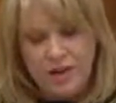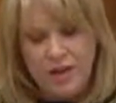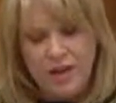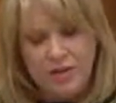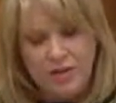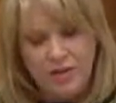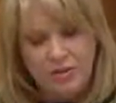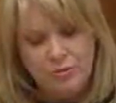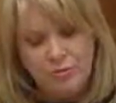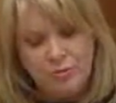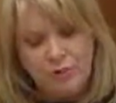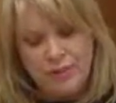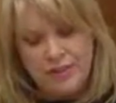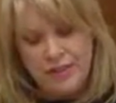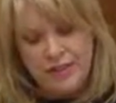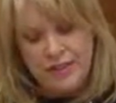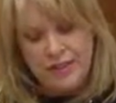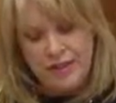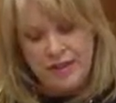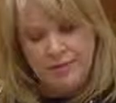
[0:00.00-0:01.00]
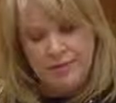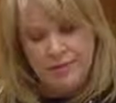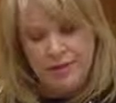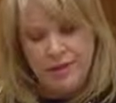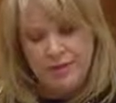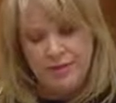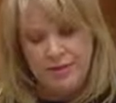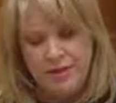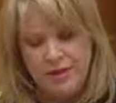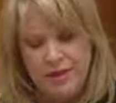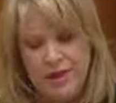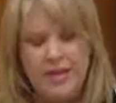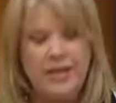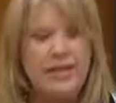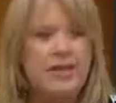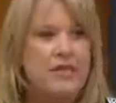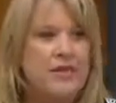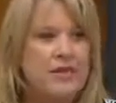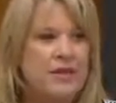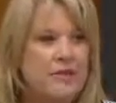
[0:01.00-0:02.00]
Under the previous Labor government,
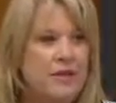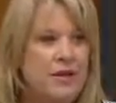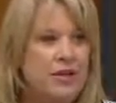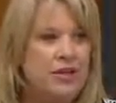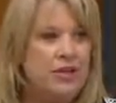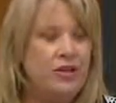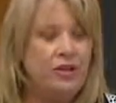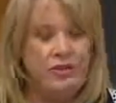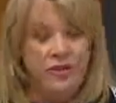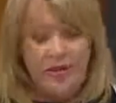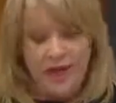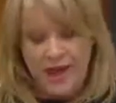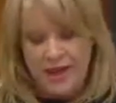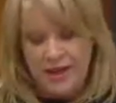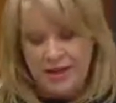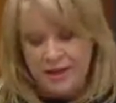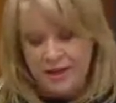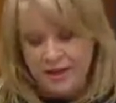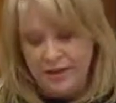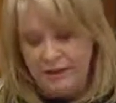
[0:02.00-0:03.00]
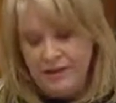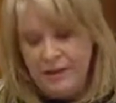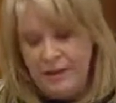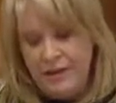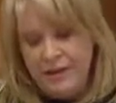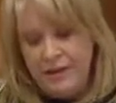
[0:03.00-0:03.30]
spending on the ADF